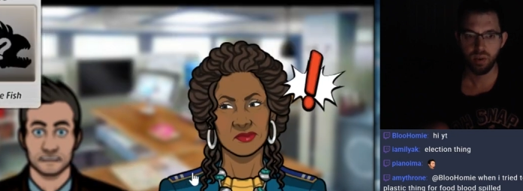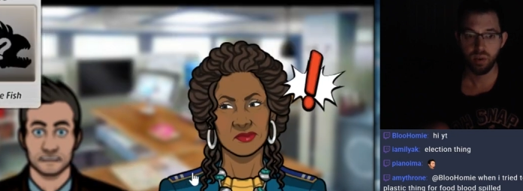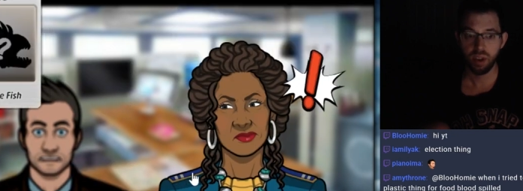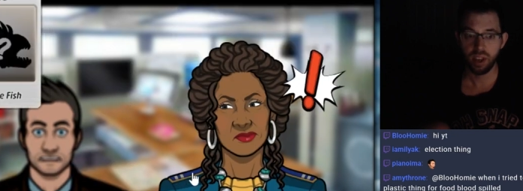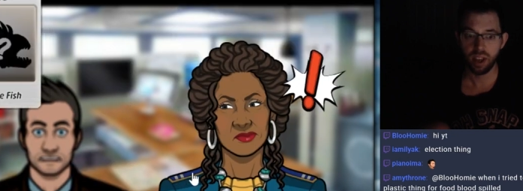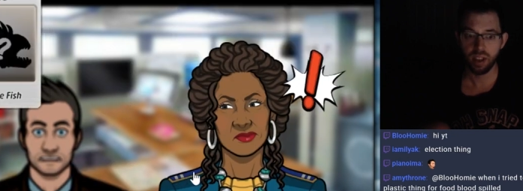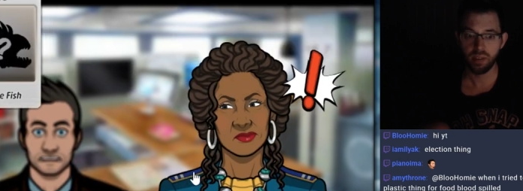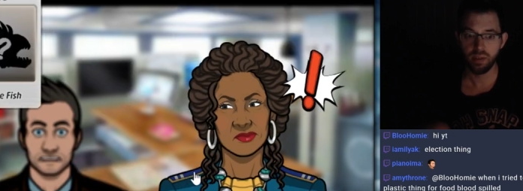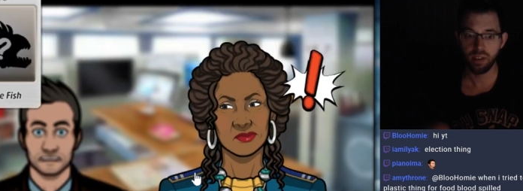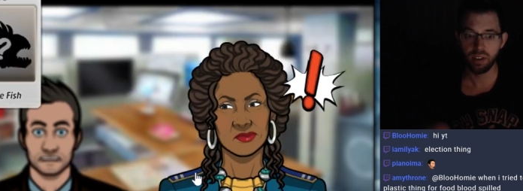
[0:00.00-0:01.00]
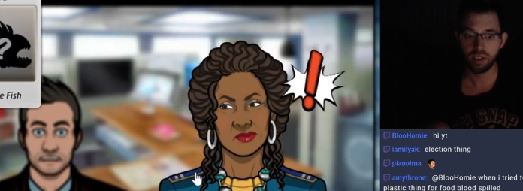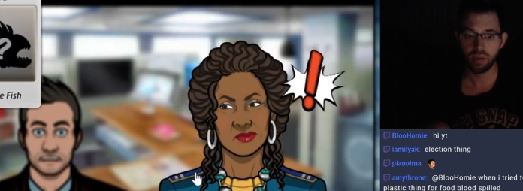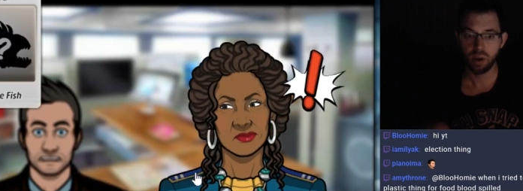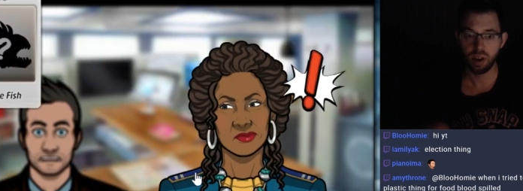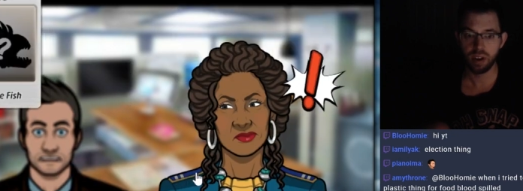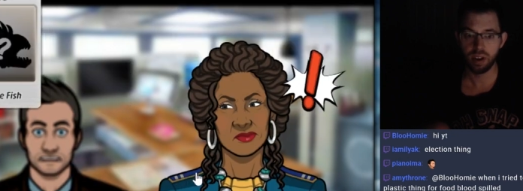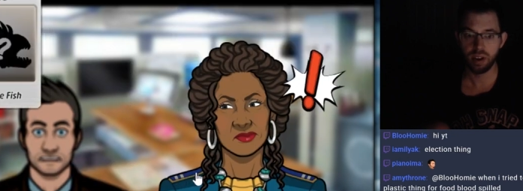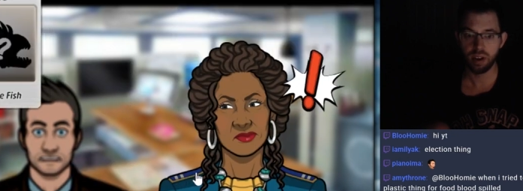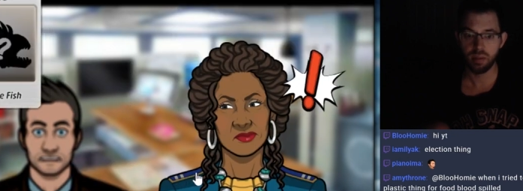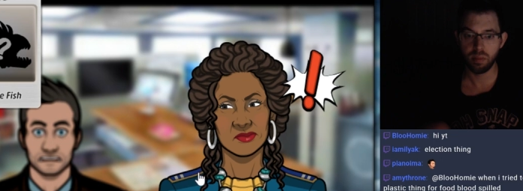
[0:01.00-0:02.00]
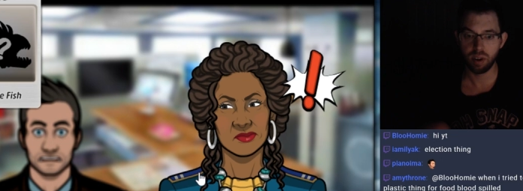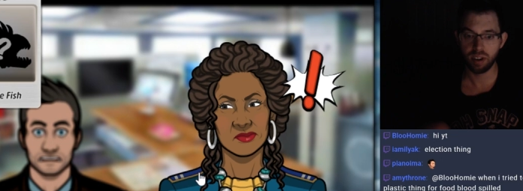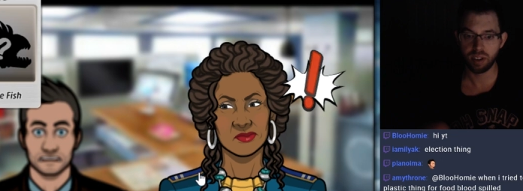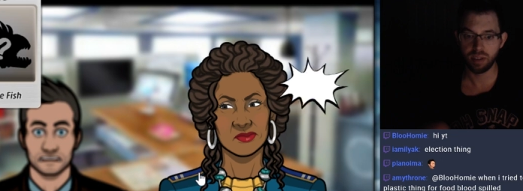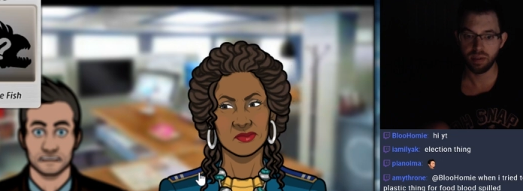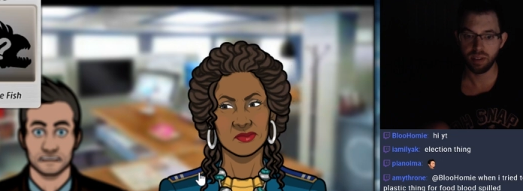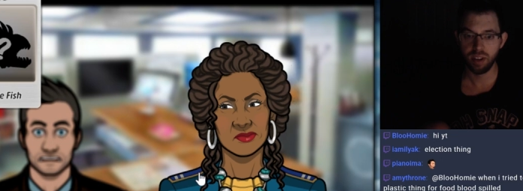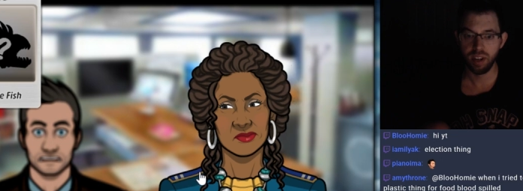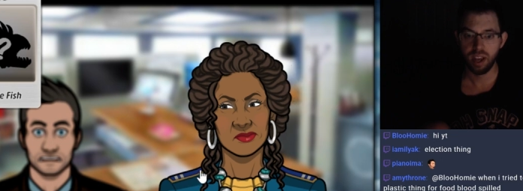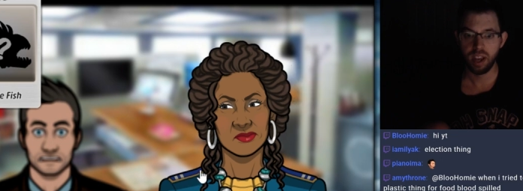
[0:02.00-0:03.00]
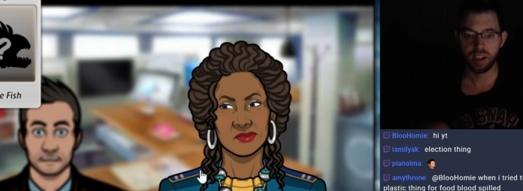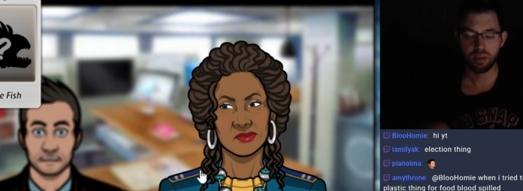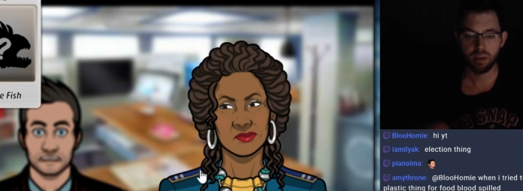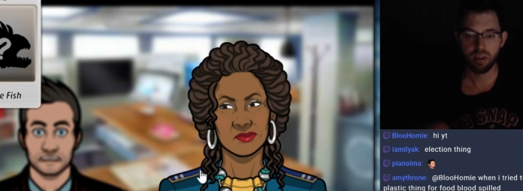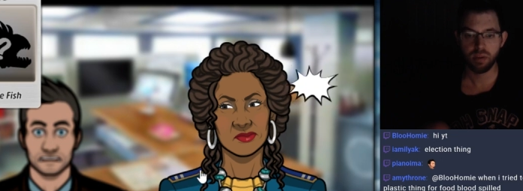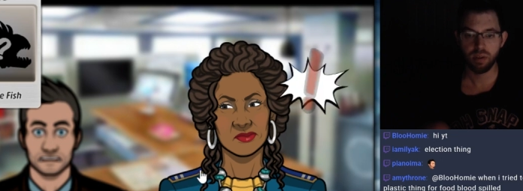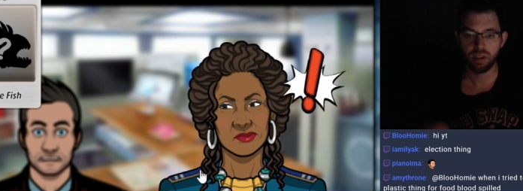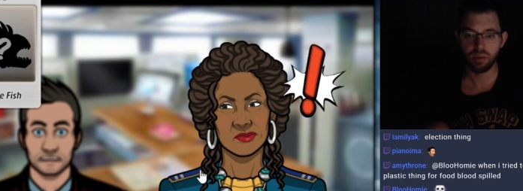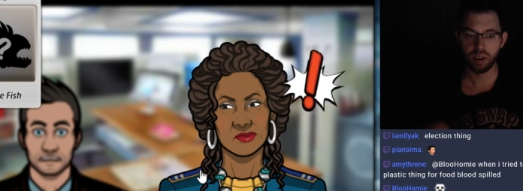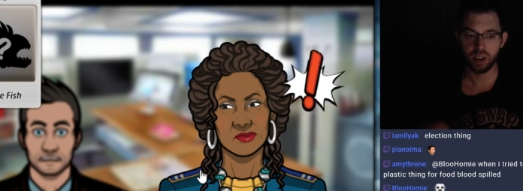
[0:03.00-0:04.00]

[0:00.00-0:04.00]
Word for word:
Speaker 1: Well yeah, the flood is quite impressive. And it's part of the reason we're